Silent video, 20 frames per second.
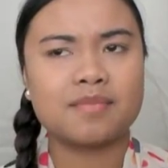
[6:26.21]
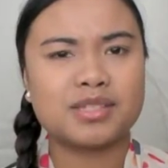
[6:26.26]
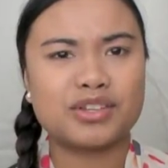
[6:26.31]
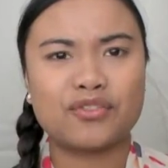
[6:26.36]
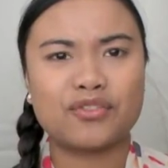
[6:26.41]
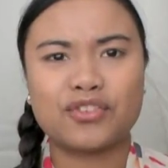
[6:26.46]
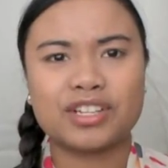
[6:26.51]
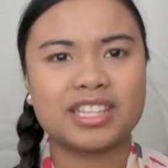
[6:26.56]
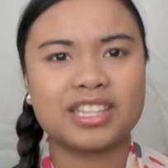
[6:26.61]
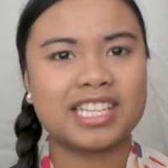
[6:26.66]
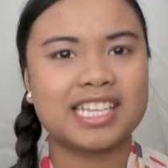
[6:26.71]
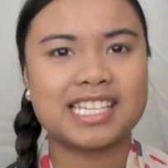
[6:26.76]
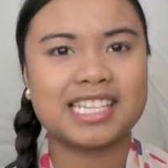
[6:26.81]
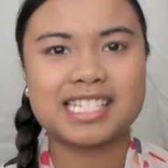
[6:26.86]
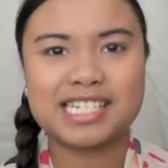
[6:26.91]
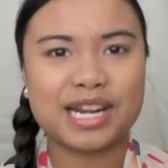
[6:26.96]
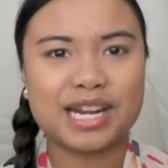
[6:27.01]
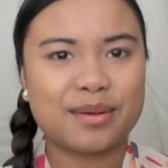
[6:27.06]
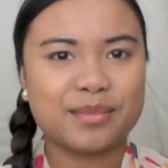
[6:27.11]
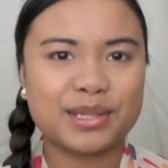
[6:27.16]
different links
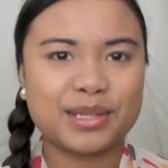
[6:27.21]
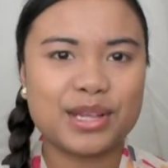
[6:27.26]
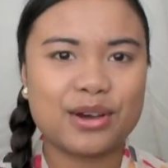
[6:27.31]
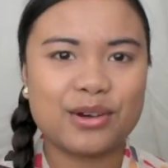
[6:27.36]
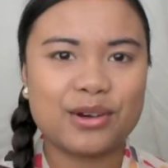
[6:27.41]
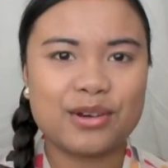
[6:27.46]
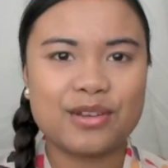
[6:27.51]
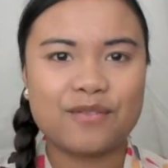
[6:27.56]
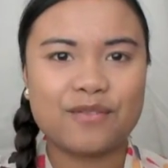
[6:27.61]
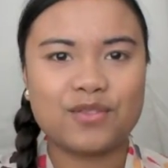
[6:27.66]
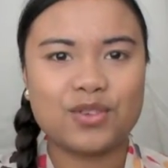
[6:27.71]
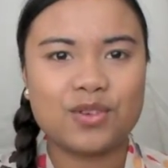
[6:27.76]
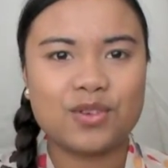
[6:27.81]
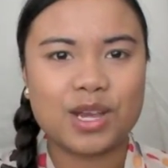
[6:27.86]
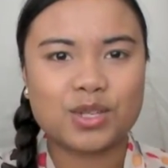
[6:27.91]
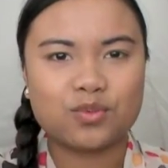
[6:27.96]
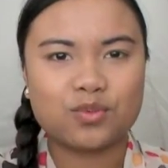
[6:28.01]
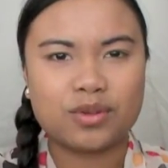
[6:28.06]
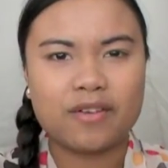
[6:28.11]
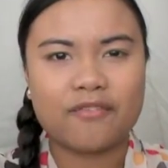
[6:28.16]
down below if you
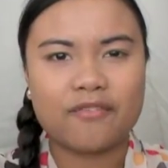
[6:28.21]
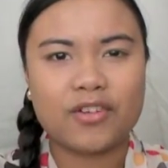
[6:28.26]
guys want